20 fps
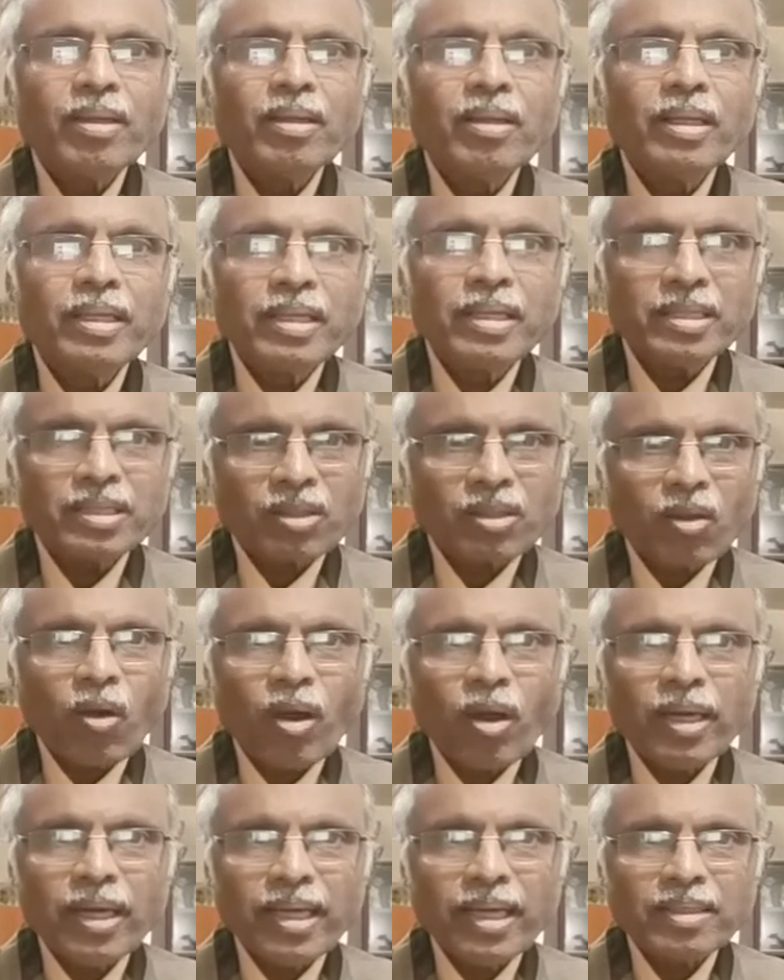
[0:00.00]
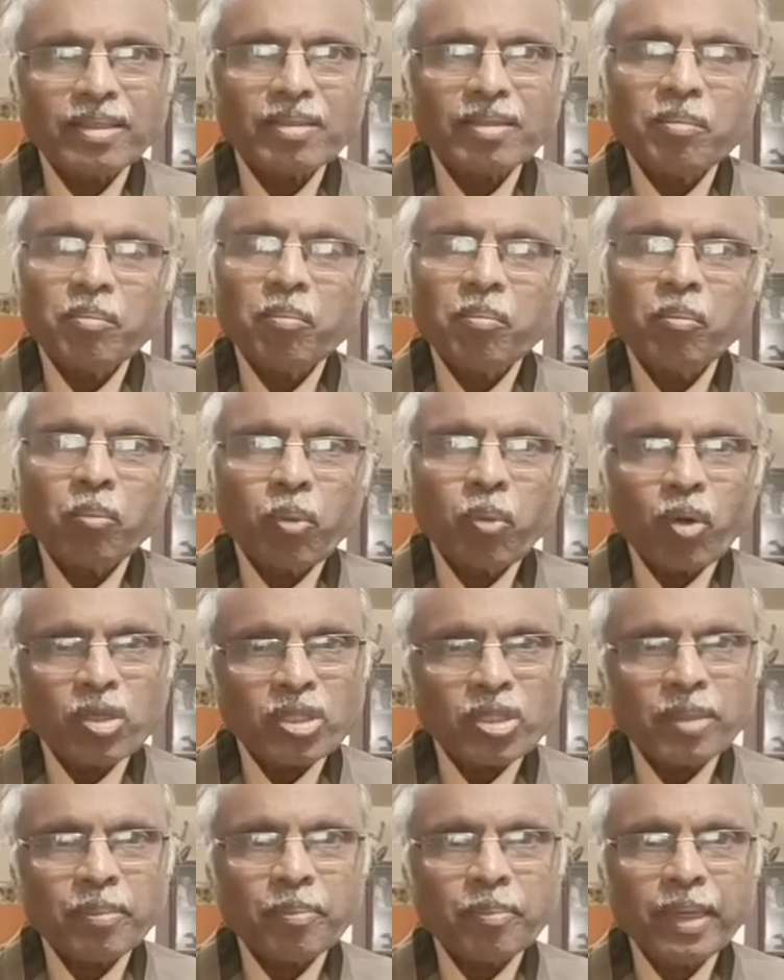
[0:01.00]
It is called as
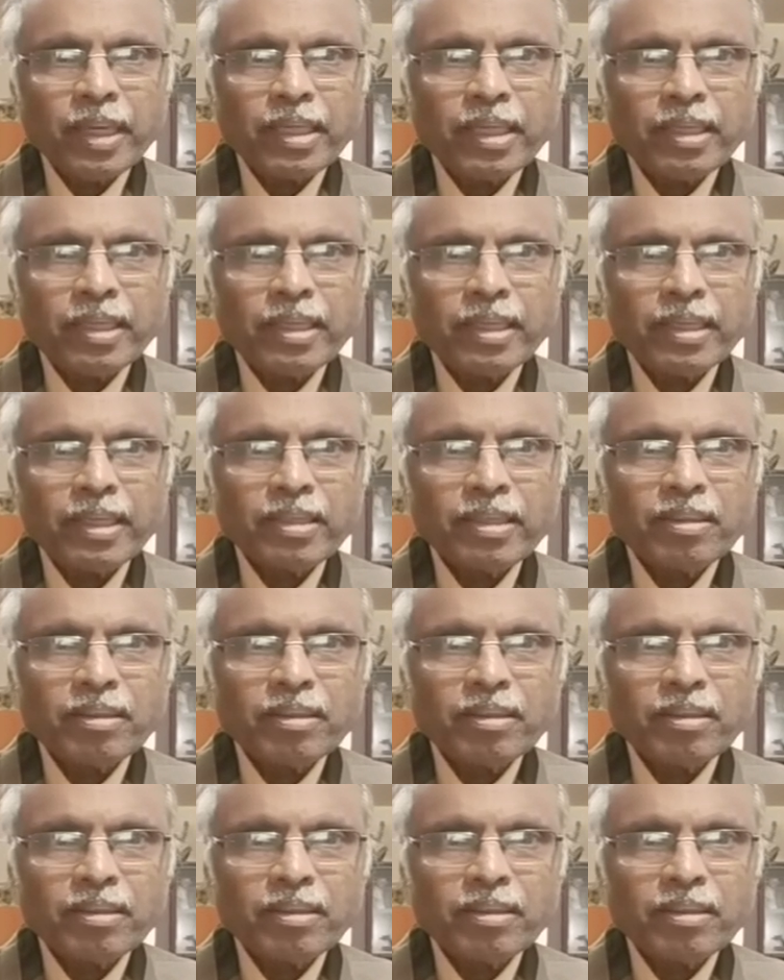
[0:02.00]
post-shipment credit.